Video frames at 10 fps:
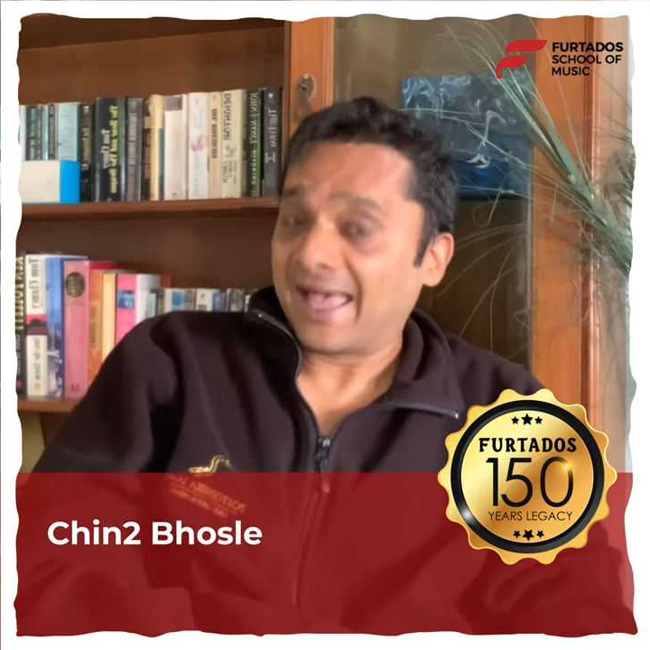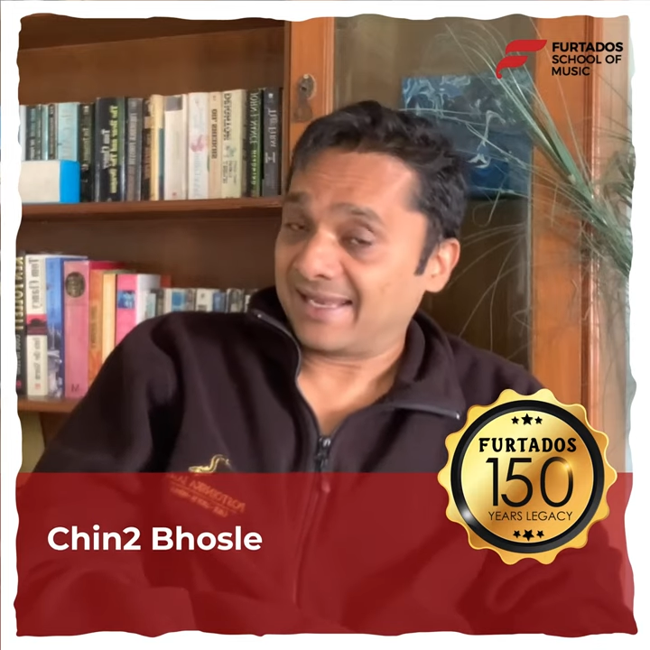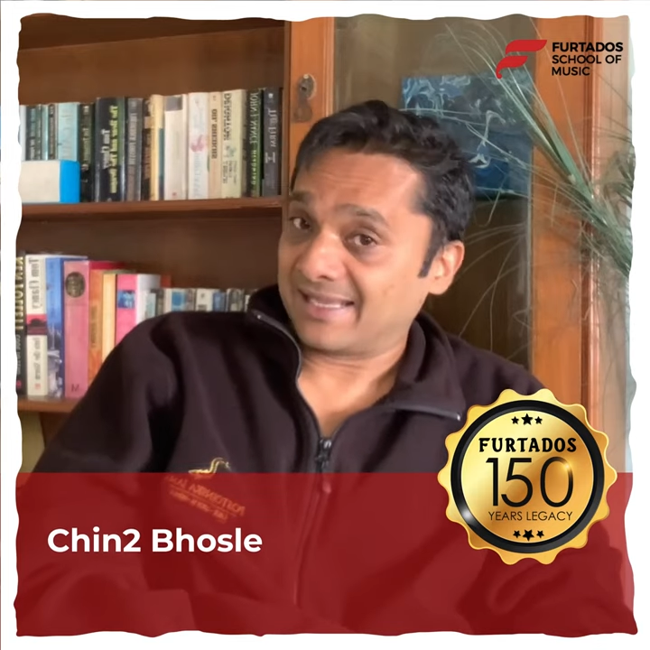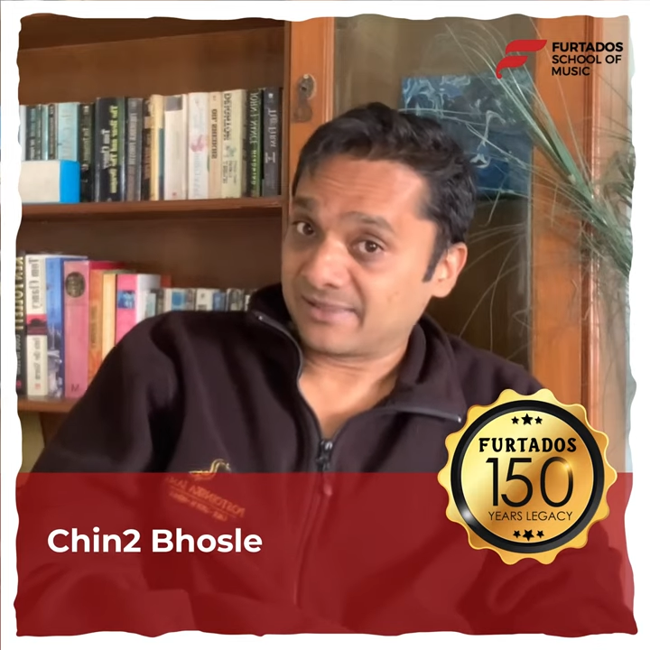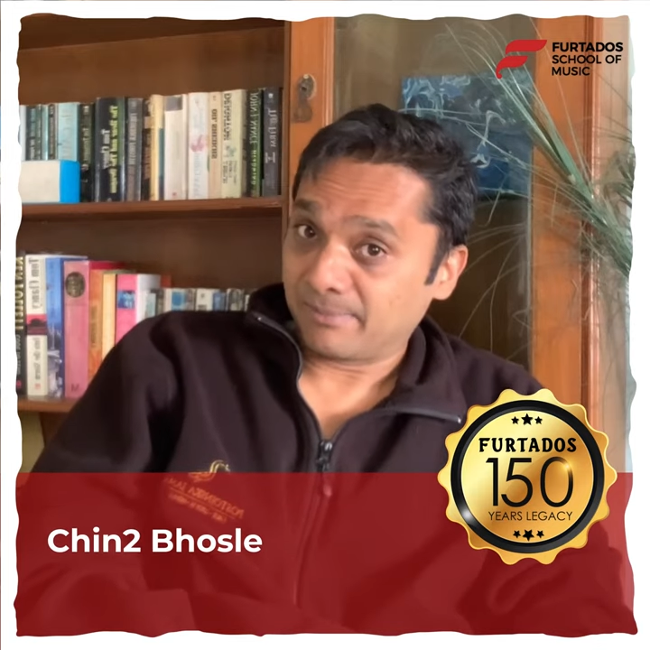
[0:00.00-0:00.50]

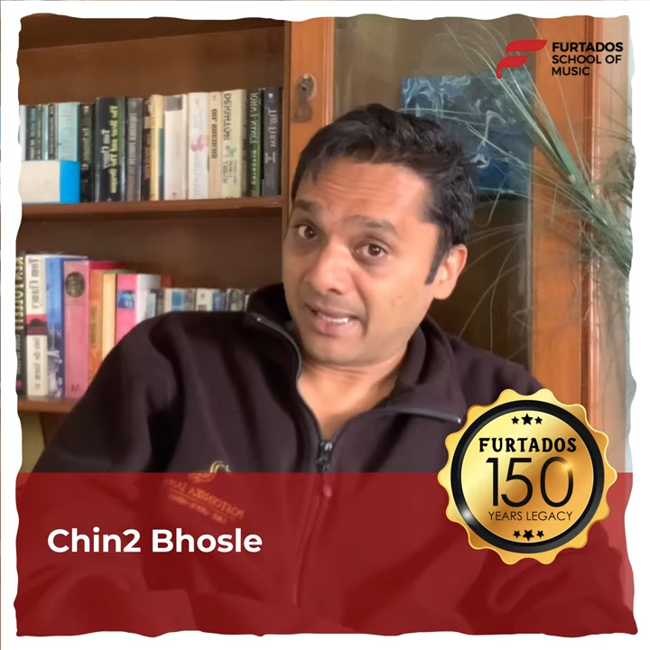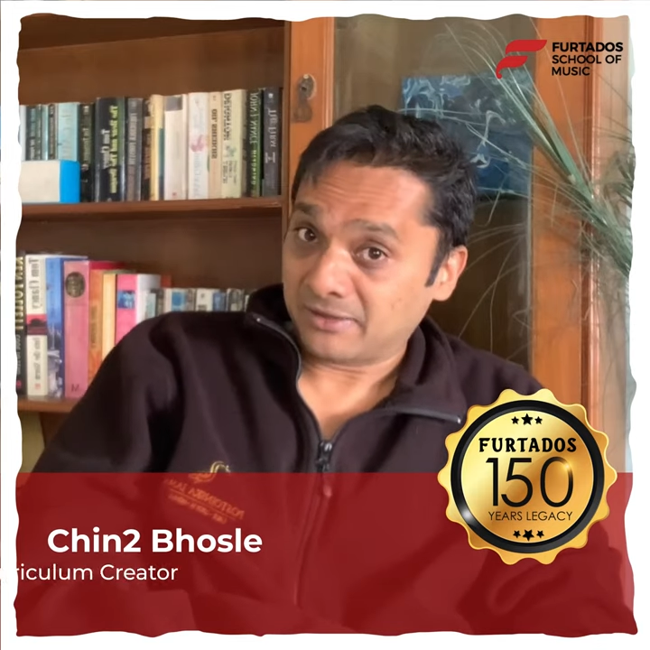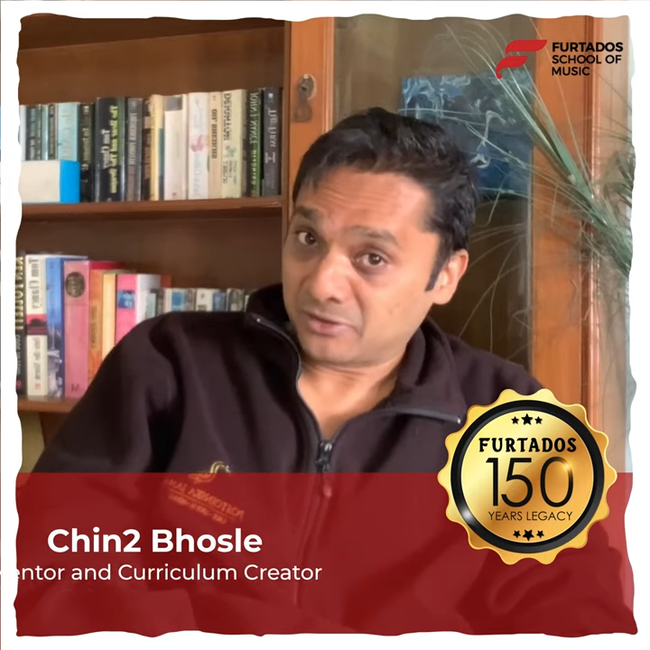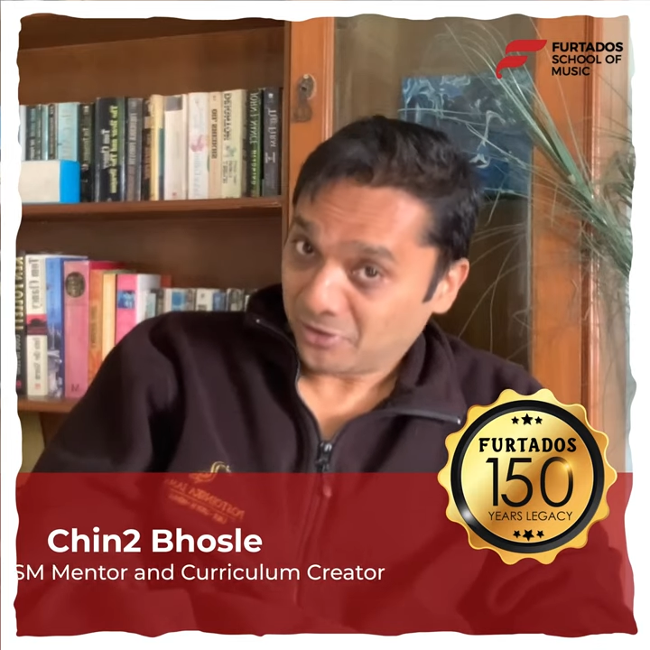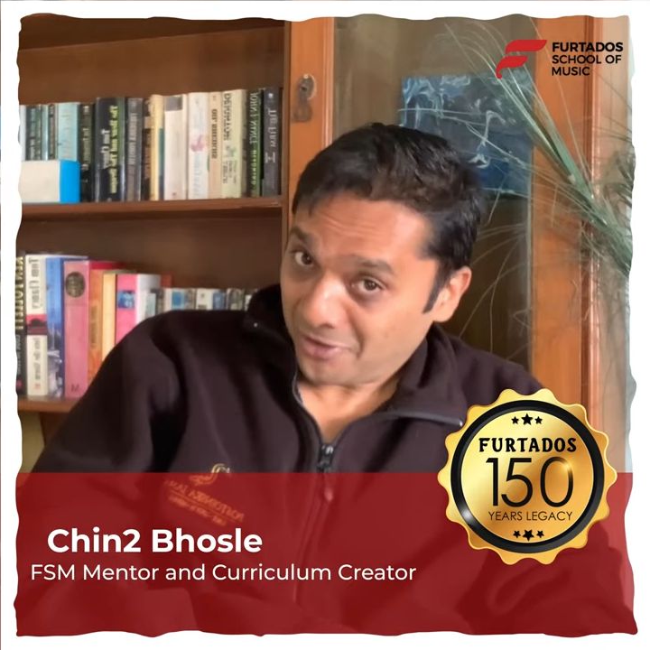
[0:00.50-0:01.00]
and as a
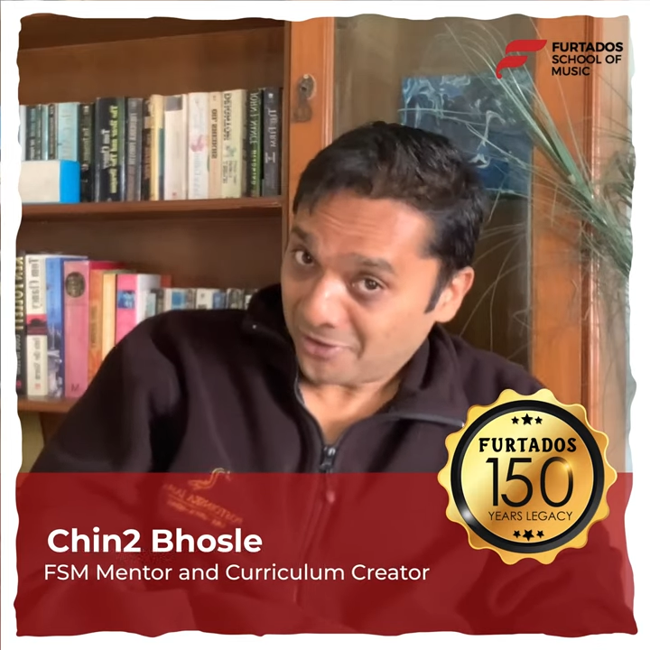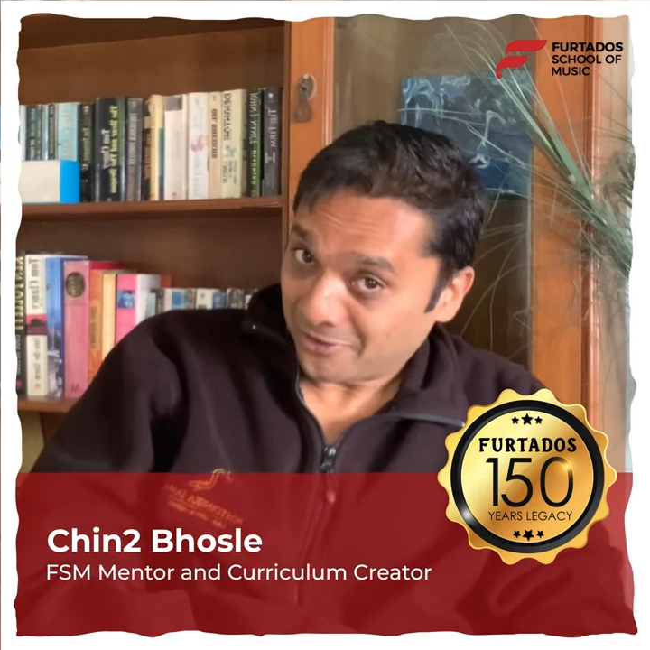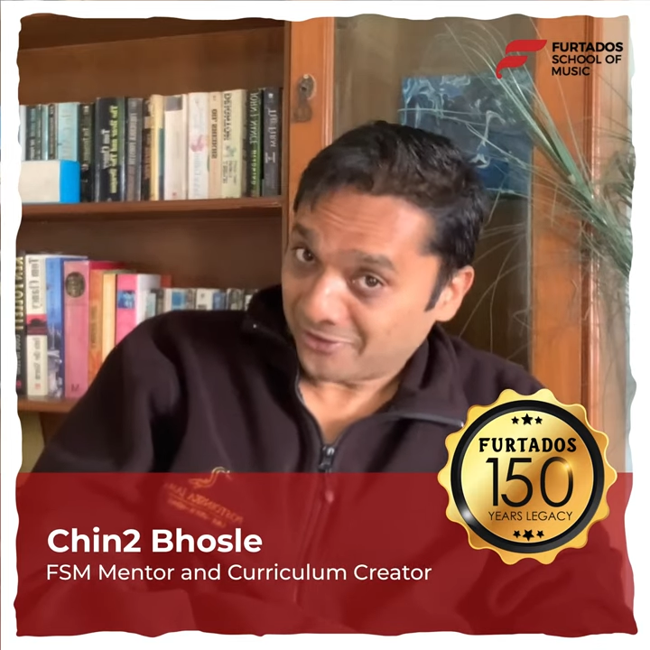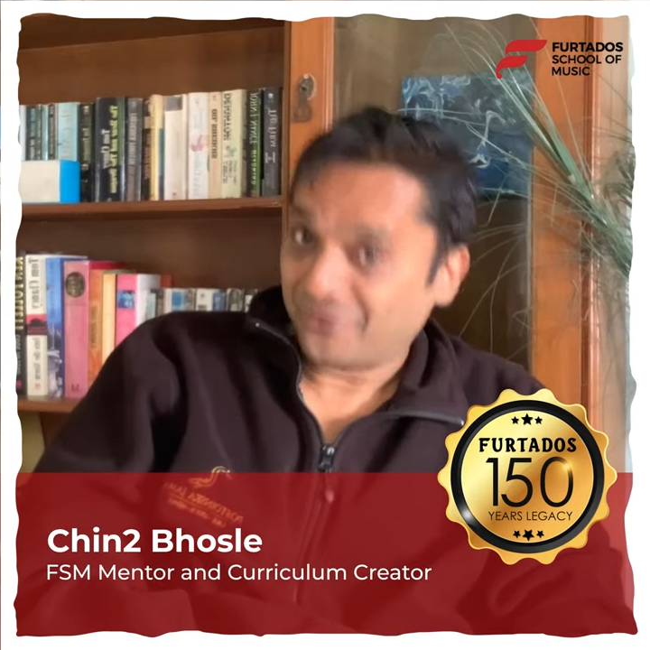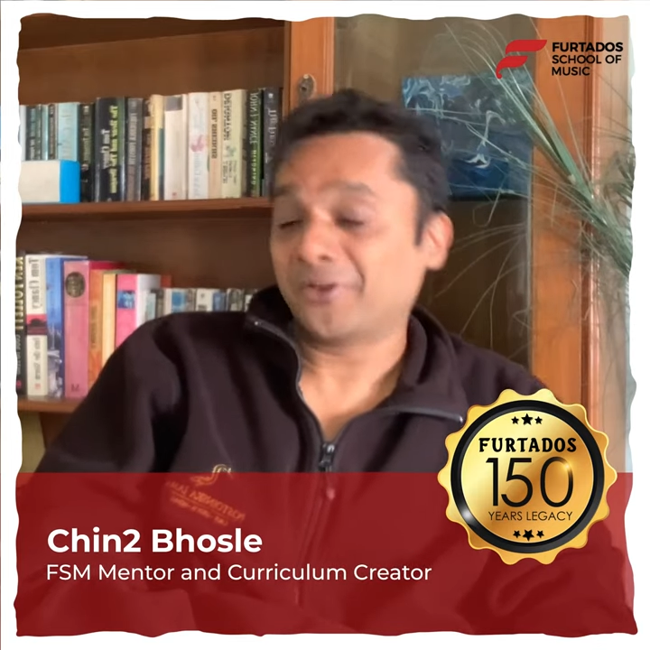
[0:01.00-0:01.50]

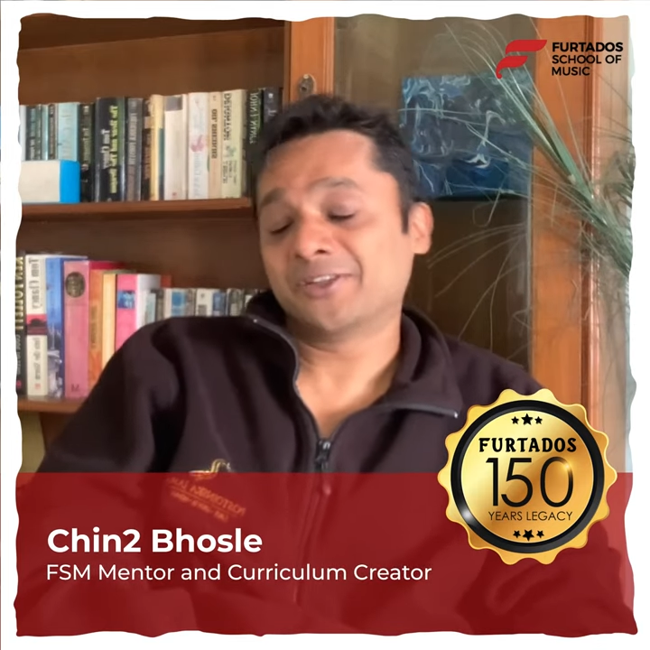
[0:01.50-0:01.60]
mentor for